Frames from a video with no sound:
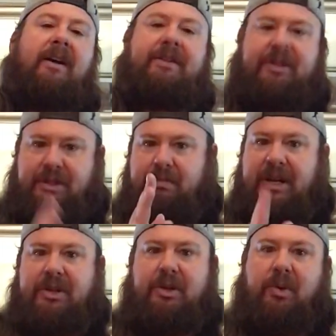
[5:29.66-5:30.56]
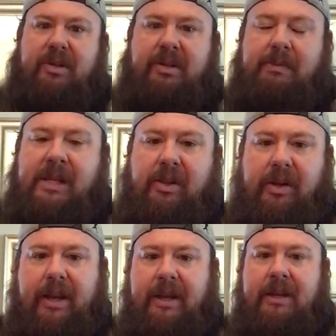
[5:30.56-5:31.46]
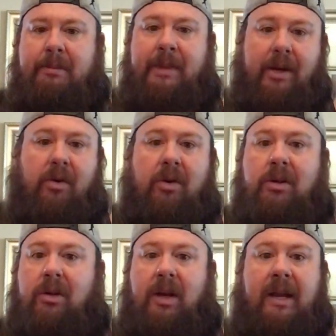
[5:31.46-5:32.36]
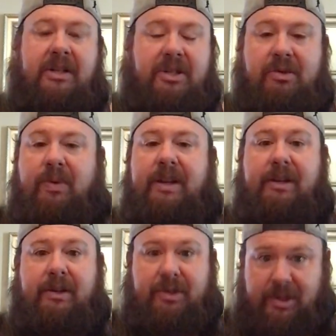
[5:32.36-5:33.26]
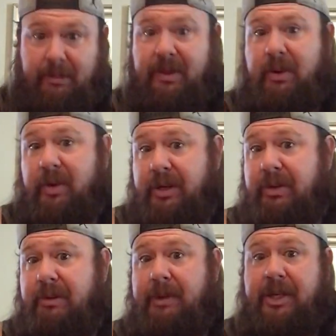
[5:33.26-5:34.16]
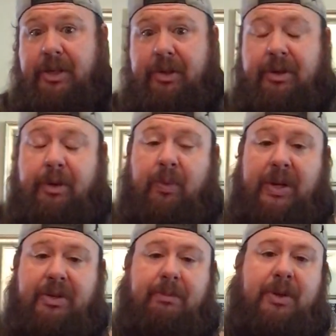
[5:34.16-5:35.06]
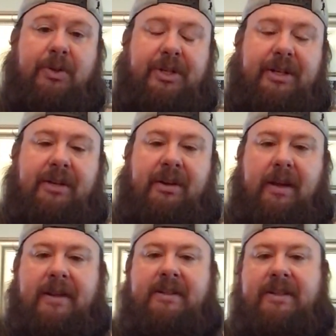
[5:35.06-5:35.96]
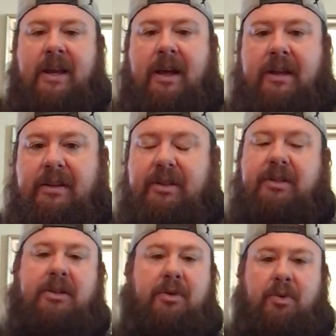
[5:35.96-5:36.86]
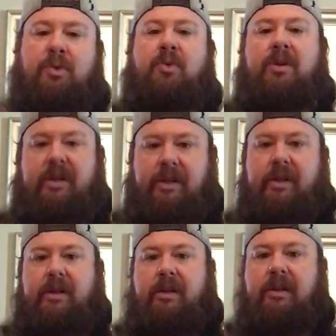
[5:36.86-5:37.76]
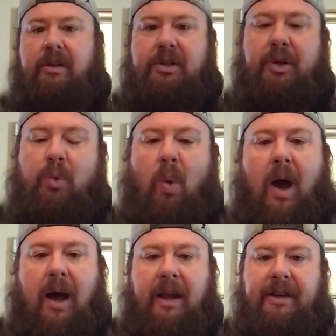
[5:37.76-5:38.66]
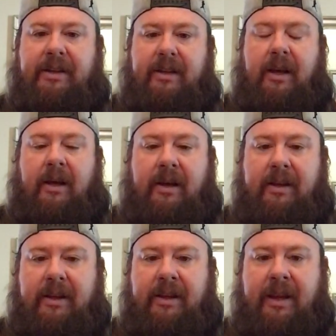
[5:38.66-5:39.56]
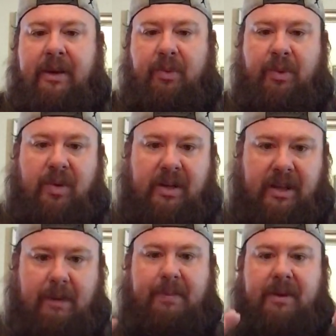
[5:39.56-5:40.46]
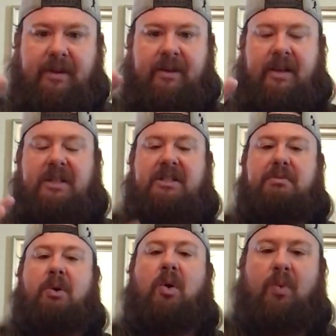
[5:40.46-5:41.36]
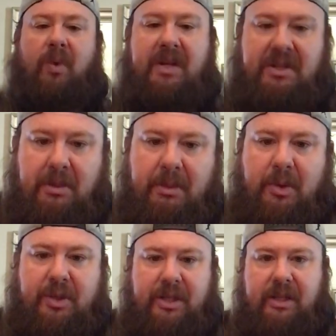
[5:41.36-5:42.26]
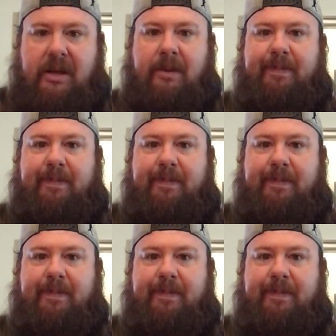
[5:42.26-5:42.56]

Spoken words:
just make sure to be looking in a mirror or at a screen or something where you can make sure your range of motion is not too wide. Again, we want to keep it nice, small range of motion there.